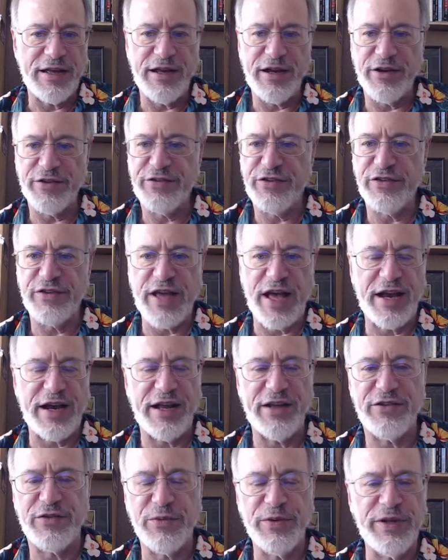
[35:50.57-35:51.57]
Suzanne,
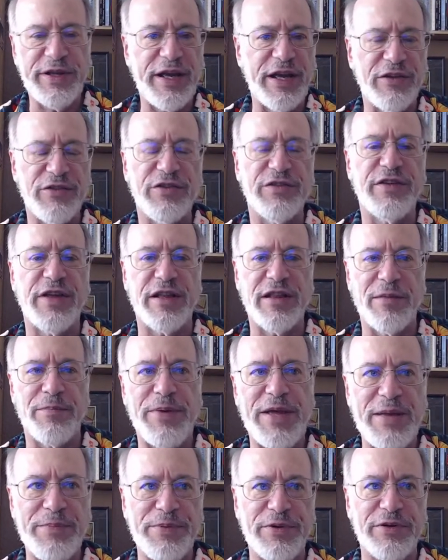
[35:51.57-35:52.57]
it's really interesting that
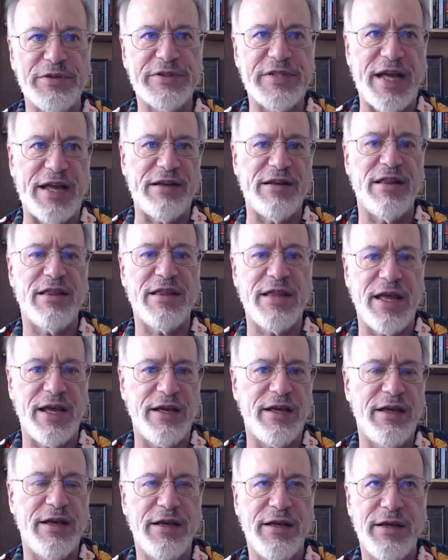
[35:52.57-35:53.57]
people tend to
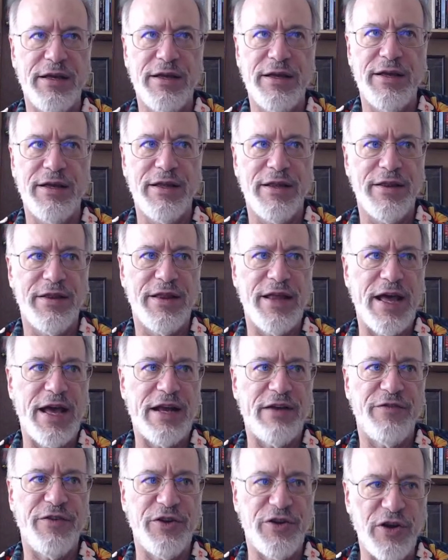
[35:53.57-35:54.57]
think that
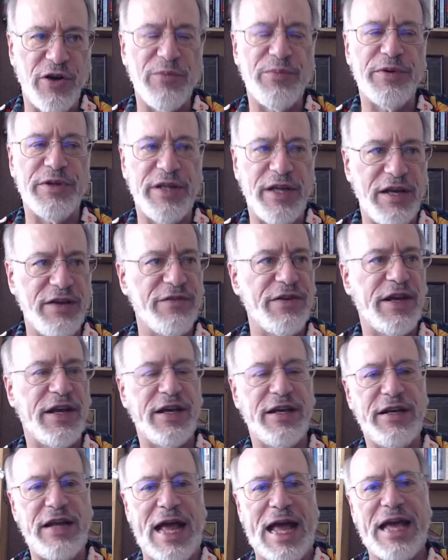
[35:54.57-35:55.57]
if you don't believe
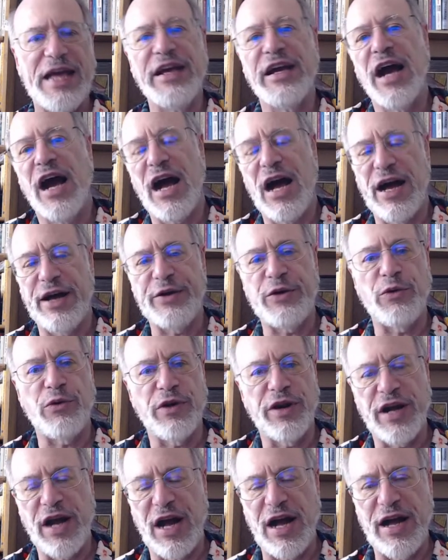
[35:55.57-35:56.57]
in a god or
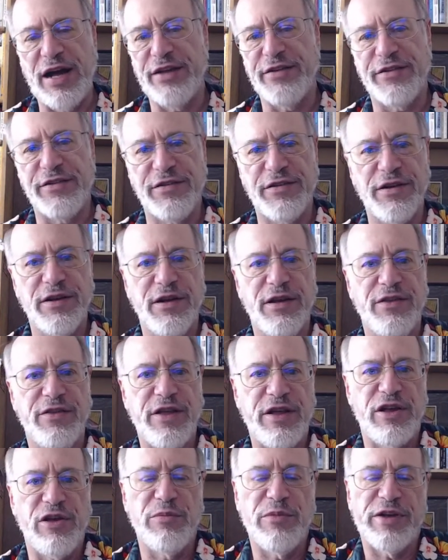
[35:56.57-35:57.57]
gods, that
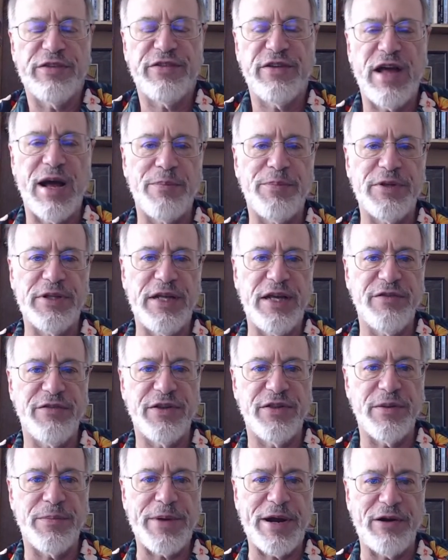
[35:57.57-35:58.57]
you must not believe in
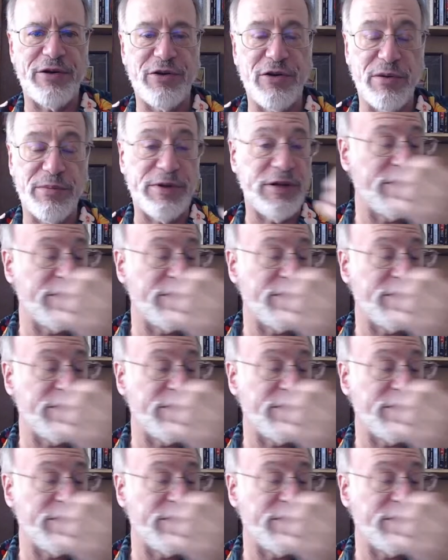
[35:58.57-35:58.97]
the paranormal.